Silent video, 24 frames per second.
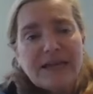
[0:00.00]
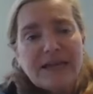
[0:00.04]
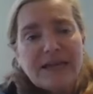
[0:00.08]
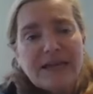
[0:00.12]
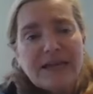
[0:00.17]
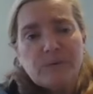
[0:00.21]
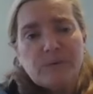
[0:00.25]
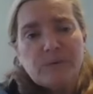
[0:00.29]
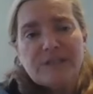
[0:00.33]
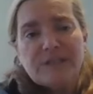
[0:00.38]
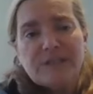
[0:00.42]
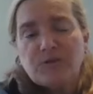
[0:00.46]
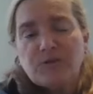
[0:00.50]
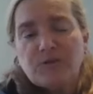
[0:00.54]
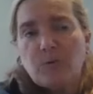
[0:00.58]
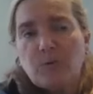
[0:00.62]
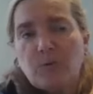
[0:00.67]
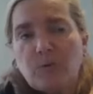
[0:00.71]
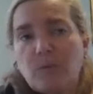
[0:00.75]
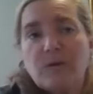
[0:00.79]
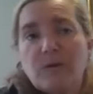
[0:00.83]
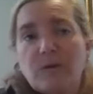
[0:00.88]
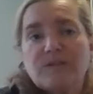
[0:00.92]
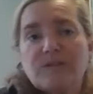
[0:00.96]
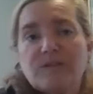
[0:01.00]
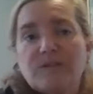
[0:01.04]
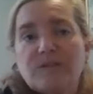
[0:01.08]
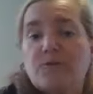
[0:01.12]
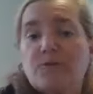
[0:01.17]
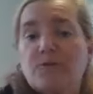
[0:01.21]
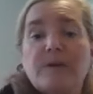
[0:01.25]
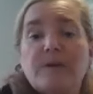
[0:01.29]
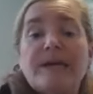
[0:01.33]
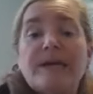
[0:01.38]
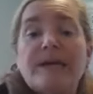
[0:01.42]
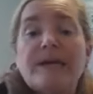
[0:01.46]
which was a
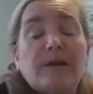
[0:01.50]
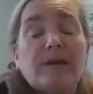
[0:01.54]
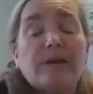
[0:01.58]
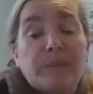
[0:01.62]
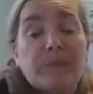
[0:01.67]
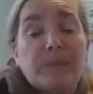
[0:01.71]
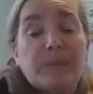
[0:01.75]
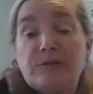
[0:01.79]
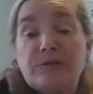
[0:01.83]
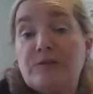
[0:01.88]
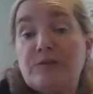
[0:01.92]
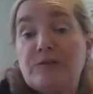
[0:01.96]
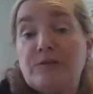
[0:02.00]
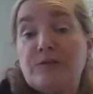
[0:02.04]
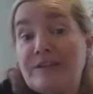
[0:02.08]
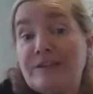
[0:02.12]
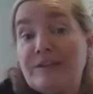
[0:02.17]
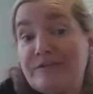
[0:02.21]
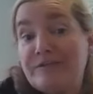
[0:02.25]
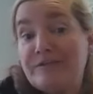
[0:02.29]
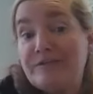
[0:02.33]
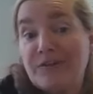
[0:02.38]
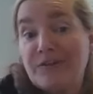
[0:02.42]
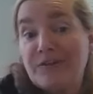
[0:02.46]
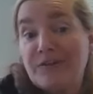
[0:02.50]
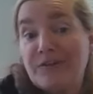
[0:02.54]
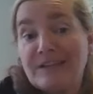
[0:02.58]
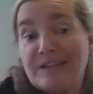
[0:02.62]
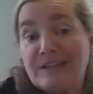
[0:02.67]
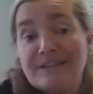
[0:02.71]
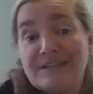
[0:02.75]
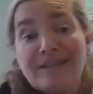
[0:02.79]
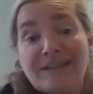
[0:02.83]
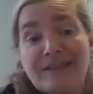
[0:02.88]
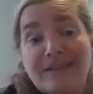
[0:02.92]
great opportunity for us.